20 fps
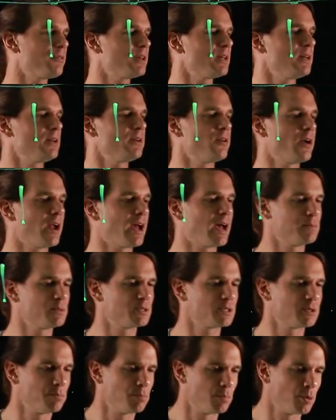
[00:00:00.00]

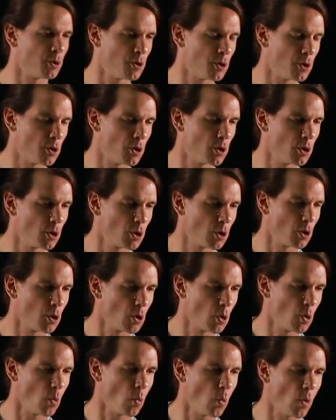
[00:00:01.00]
kilograms per
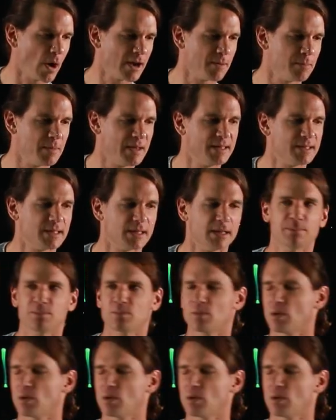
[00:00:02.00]
1 meter.